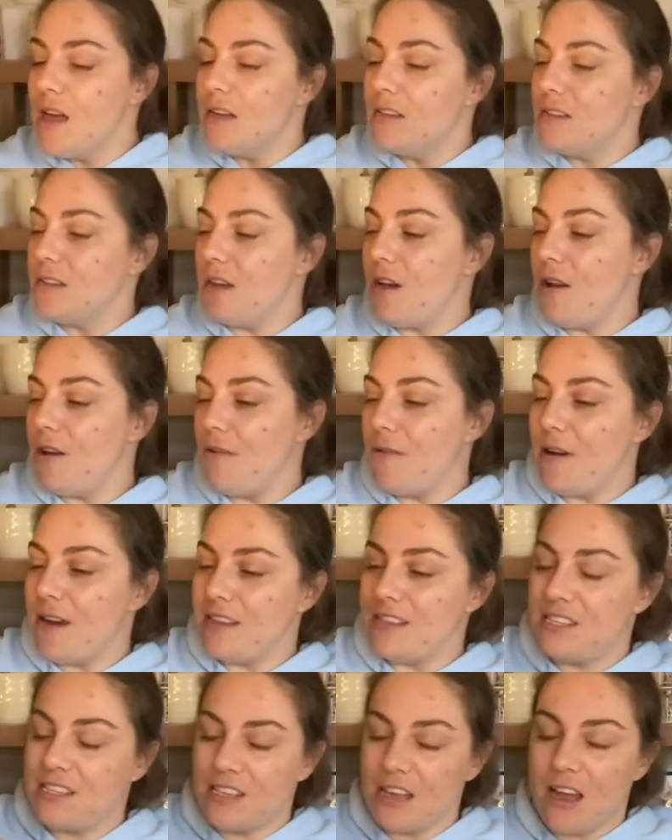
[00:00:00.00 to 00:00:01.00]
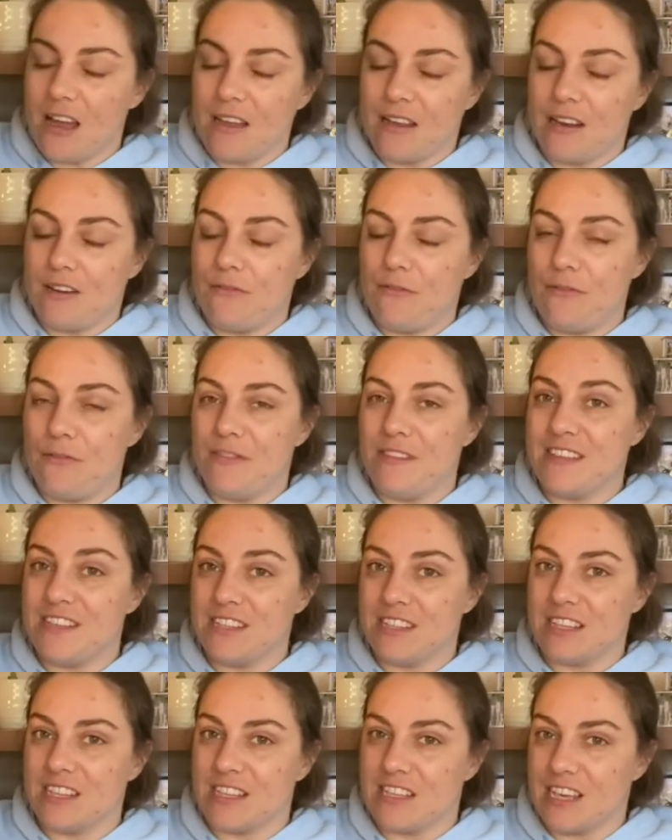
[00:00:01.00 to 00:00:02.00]
So I started and I thought this is
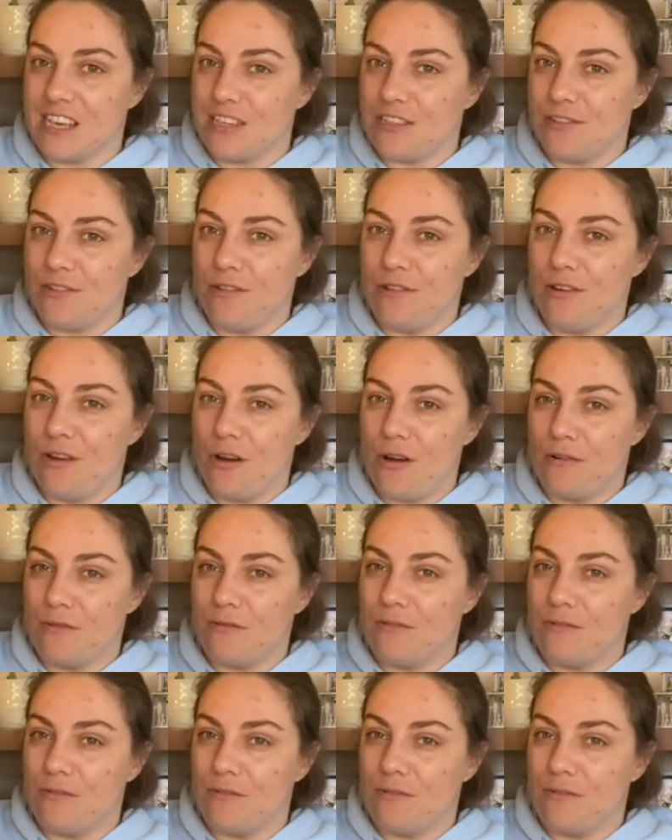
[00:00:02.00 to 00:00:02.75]
going to take too long.